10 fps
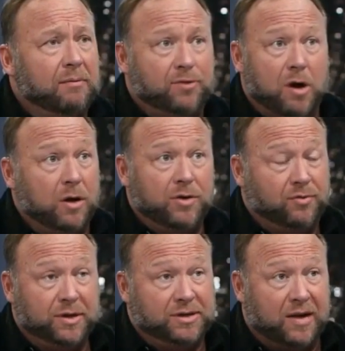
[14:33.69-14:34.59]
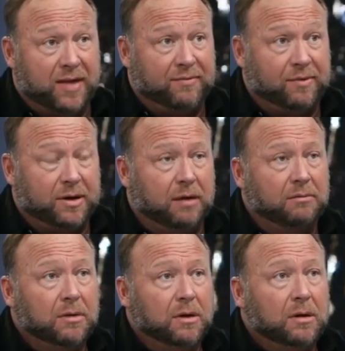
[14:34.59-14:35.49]
totally destroyed South Africa
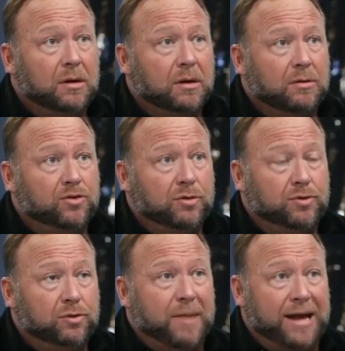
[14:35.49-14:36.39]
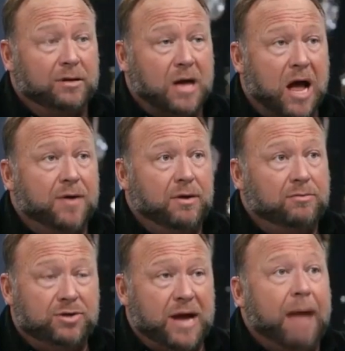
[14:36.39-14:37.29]
to make the continent
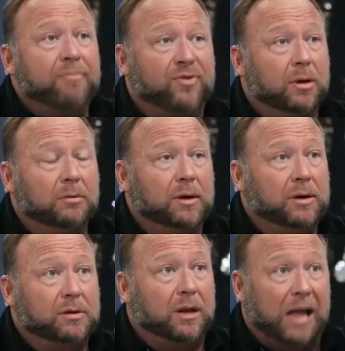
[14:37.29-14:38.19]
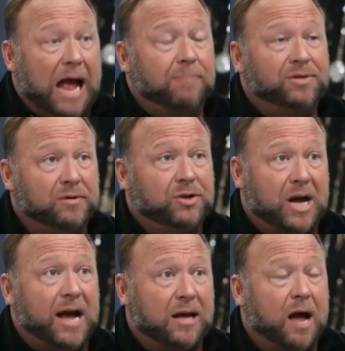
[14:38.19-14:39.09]
just absolutely collapse so the
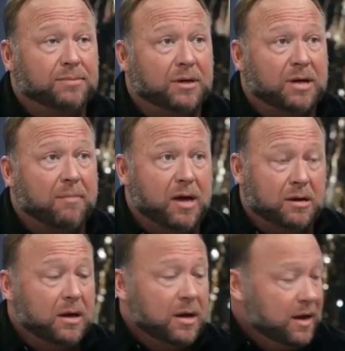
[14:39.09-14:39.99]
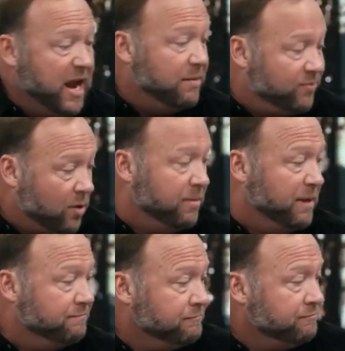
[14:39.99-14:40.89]
Chi-Coms can come in and absorb it.
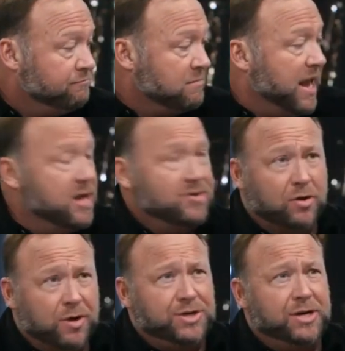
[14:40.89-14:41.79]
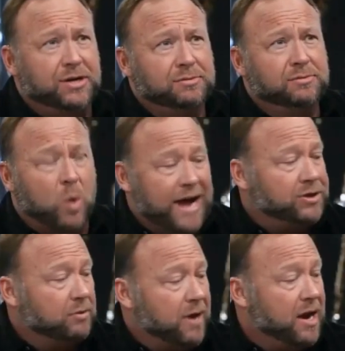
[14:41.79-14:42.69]
And as the Christian whites
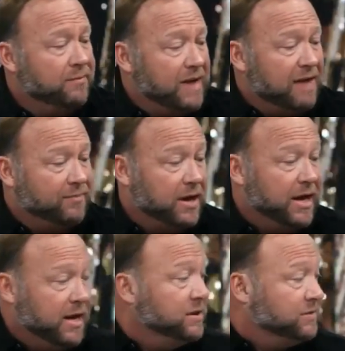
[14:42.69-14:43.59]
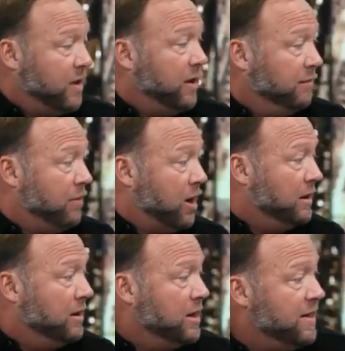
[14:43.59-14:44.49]
are run out of Africa, it is falling
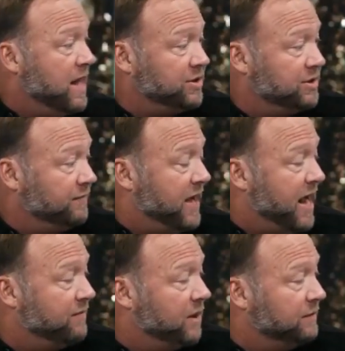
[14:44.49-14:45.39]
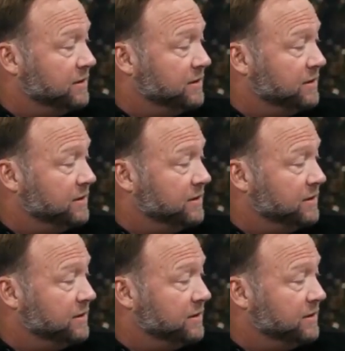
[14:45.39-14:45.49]
apart. That's just a fact, very, very